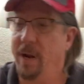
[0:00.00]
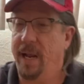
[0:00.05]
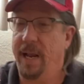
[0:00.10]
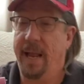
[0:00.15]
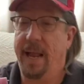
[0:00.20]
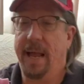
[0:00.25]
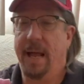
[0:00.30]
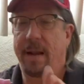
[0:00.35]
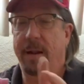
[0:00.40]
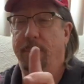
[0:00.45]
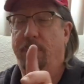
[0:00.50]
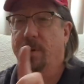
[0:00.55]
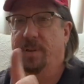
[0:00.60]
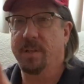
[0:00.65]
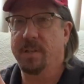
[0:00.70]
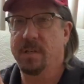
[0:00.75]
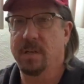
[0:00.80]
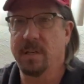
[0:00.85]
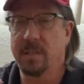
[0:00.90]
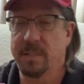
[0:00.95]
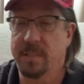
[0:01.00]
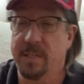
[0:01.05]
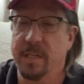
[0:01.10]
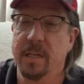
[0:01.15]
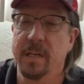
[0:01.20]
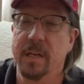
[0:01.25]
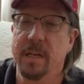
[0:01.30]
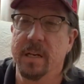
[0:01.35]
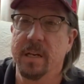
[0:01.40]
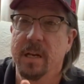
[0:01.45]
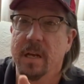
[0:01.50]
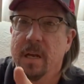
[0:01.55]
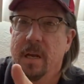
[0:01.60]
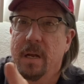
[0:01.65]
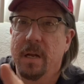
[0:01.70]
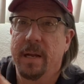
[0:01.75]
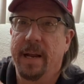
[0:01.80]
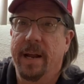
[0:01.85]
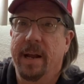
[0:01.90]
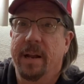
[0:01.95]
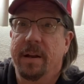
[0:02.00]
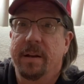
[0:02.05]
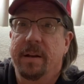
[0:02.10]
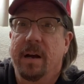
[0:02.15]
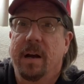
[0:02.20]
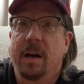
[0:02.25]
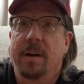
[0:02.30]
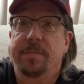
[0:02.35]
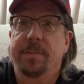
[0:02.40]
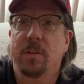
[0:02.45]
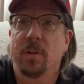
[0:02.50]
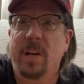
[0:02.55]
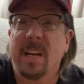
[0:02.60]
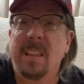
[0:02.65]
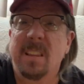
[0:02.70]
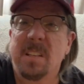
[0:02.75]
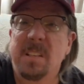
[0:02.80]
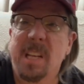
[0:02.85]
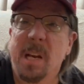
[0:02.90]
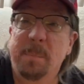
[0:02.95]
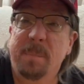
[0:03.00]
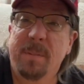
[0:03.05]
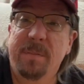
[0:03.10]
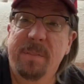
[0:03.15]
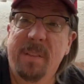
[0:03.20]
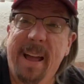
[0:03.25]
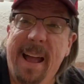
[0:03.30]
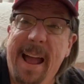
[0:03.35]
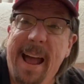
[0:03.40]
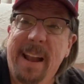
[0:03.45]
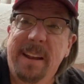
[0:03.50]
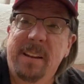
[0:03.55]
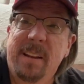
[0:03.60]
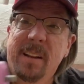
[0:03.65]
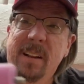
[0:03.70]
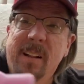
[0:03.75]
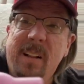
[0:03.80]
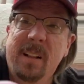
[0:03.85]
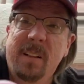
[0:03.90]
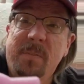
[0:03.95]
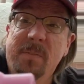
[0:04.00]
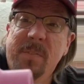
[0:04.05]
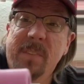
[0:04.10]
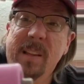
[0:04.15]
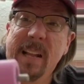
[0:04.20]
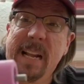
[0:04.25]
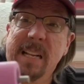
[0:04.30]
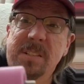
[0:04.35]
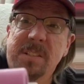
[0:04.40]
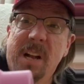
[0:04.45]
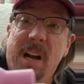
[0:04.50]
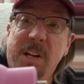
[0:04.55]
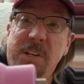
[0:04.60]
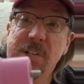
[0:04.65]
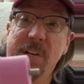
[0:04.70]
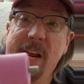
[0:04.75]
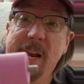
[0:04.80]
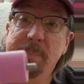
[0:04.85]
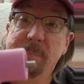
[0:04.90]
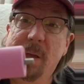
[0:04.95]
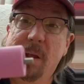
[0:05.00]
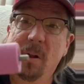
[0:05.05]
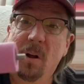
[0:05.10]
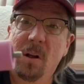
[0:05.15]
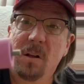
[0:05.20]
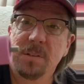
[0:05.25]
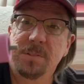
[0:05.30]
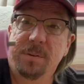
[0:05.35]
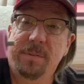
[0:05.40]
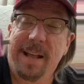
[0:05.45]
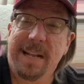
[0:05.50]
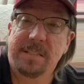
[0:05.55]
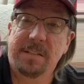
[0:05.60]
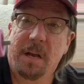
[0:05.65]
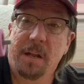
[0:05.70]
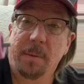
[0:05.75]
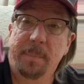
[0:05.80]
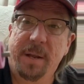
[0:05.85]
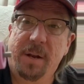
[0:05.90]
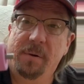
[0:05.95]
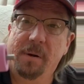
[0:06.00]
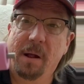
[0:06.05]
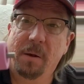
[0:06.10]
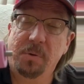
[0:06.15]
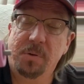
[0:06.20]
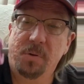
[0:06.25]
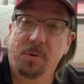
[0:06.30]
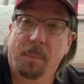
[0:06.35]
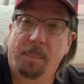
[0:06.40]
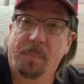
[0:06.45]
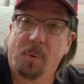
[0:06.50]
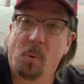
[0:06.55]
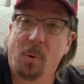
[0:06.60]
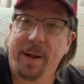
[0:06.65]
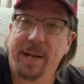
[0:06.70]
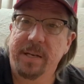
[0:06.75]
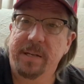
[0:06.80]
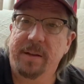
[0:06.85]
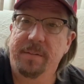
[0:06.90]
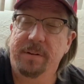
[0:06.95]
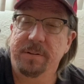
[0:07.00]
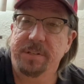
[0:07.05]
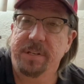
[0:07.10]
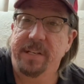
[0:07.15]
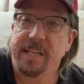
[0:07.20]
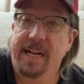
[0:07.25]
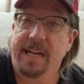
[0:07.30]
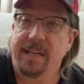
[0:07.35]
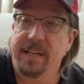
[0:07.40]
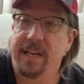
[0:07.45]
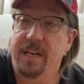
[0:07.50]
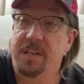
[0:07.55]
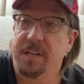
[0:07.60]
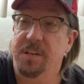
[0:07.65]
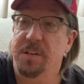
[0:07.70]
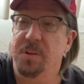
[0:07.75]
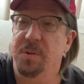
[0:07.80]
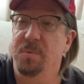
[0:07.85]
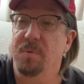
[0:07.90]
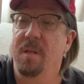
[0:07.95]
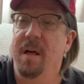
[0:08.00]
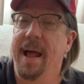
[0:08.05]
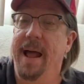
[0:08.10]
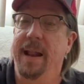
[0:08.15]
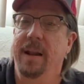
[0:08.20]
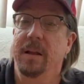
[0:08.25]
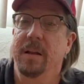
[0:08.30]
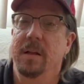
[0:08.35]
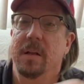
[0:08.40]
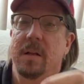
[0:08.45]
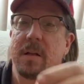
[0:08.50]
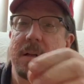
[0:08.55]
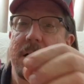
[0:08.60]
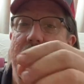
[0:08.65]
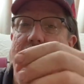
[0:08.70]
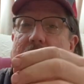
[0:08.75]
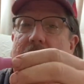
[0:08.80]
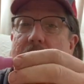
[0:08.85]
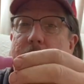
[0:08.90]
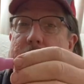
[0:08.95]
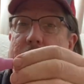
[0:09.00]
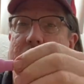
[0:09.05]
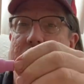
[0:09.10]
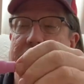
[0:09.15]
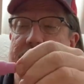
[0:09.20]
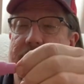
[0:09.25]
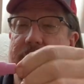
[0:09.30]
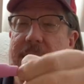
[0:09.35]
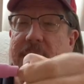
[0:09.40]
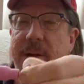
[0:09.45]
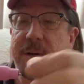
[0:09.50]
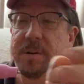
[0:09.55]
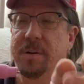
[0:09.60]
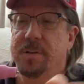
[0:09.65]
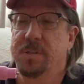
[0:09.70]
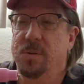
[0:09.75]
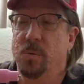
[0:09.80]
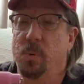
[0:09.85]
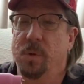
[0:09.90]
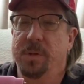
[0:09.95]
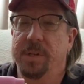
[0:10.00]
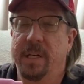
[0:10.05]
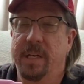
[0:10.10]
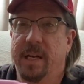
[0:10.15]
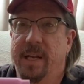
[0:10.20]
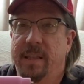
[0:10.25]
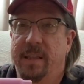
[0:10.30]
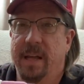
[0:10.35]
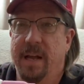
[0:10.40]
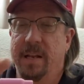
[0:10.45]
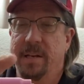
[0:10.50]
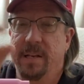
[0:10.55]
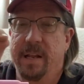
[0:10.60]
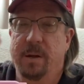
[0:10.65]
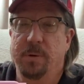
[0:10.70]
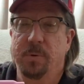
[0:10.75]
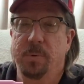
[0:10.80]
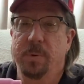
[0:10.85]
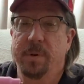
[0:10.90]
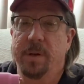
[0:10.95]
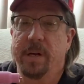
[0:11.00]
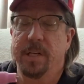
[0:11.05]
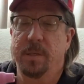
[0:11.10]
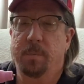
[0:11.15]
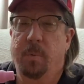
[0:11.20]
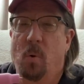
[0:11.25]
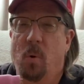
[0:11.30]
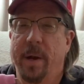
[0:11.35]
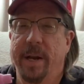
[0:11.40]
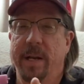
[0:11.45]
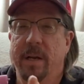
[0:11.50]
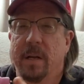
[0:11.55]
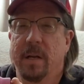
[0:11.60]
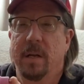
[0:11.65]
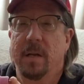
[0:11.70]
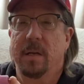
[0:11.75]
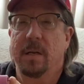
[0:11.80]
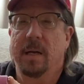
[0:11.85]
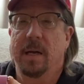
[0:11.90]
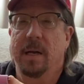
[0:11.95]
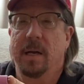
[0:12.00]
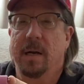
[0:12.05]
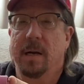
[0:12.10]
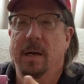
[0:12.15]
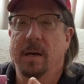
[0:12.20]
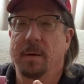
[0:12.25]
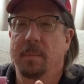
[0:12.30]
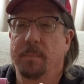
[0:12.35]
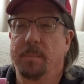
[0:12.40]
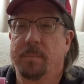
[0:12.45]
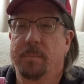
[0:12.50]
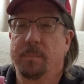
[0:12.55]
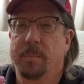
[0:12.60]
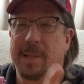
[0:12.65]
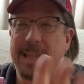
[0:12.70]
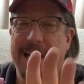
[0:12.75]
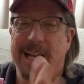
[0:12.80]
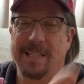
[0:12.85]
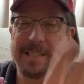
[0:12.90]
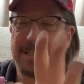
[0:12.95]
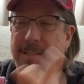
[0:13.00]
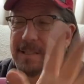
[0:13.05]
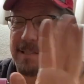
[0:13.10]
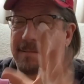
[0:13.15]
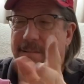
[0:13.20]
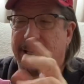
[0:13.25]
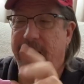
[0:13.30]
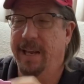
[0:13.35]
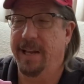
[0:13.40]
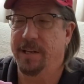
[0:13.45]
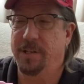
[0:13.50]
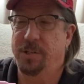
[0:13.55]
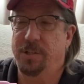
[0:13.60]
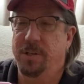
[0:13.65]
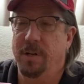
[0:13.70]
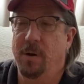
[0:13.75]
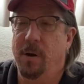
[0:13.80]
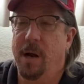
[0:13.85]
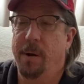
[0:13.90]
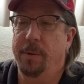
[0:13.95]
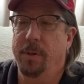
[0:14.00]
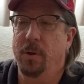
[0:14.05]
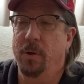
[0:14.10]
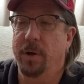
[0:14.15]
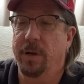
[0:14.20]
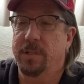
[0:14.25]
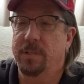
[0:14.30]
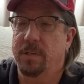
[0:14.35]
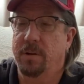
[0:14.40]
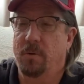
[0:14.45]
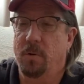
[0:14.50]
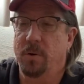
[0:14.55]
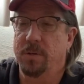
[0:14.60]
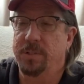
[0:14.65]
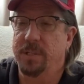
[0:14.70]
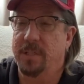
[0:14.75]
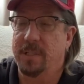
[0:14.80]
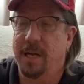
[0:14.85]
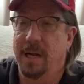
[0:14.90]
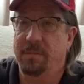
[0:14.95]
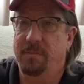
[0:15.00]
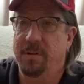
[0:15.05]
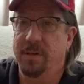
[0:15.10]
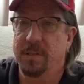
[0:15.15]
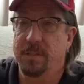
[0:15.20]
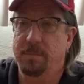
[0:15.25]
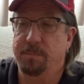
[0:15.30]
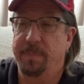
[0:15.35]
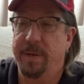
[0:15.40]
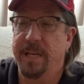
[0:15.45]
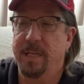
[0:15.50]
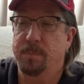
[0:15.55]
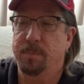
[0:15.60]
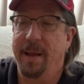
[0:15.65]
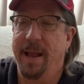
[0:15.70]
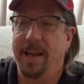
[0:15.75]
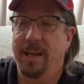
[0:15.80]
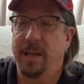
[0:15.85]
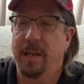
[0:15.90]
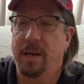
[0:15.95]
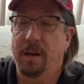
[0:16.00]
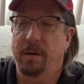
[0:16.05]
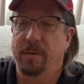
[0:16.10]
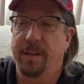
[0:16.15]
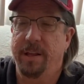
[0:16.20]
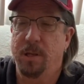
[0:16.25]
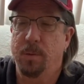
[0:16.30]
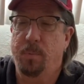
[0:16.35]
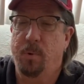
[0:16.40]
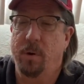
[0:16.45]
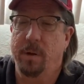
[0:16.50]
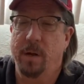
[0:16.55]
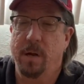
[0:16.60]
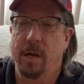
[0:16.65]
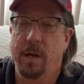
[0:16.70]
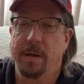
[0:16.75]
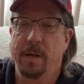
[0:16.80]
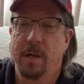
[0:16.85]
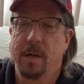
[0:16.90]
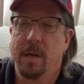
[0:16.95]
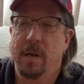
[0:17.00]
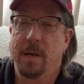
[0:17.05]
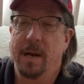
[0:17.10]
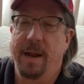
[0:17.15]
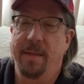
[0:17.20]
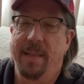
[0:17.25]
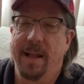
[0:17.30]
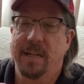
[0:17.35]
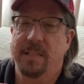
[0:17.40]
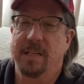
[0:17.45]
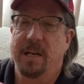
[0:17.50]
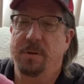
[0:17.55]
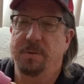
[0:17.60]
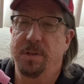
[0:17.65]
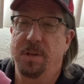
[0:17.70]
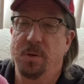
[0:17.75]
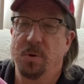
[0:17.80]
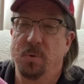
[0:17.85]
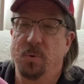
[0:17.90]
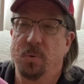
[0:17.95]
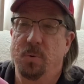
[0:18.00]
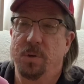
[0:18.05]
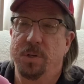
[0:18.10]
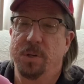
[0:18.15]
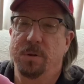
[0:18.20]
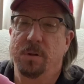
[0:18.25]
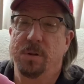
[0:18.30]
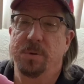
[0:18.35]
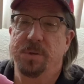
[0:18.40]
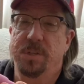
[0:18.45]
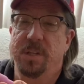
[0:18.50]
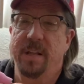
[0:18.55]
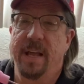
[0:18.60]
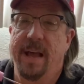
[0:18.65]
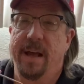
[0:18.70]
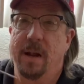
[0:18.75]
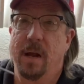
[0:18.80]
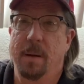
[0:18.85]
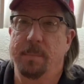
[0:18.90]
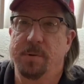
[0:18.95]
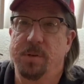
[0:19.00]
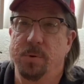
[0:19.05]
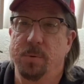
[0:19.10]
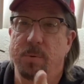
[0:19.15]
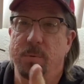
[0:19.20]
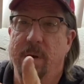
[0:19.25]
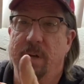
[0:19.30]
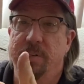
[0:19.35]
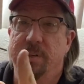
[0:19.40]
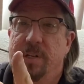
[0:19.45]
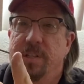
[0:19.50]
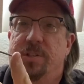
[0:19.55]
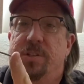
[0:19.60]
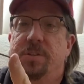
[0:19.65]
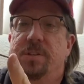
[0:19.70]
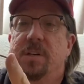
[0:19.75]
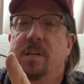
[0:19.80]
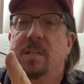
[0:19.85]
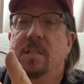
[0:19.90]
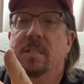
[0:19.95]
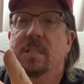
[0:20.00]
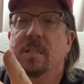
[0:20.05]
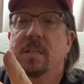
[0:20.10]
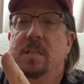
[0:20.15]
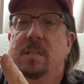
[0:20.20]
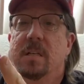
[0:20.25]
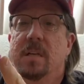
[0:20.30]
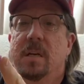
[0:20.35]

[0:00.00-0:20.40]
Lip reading: ahead and put the tungsten in, and if you look at the tip of that, it's not shaped at all, so that's got to be ground to a point, and there's a technique to do that on a grinder, so we'll need to get that down to a nice point. But that's ish, you know, how it looks. Of course, it's got this piece back here that you put on, and that's how you loosen that up to adjust your tungsten.